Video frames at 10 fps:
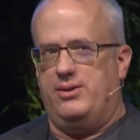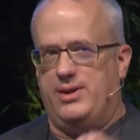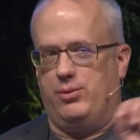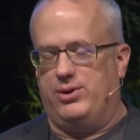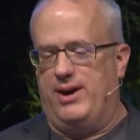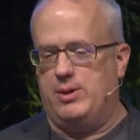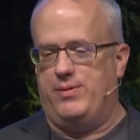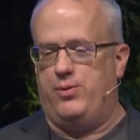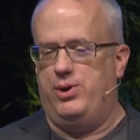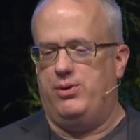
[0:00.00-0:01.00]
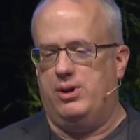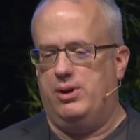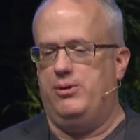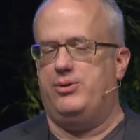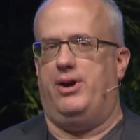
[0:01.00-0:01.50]
several times before you
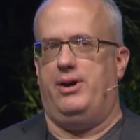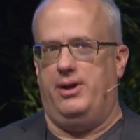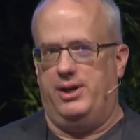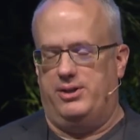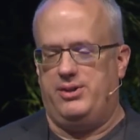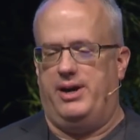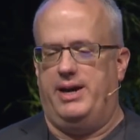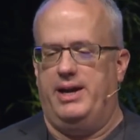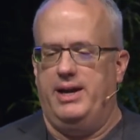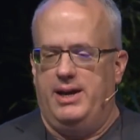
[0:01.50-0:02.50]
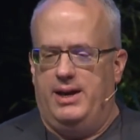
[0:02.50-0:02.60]
close on a design.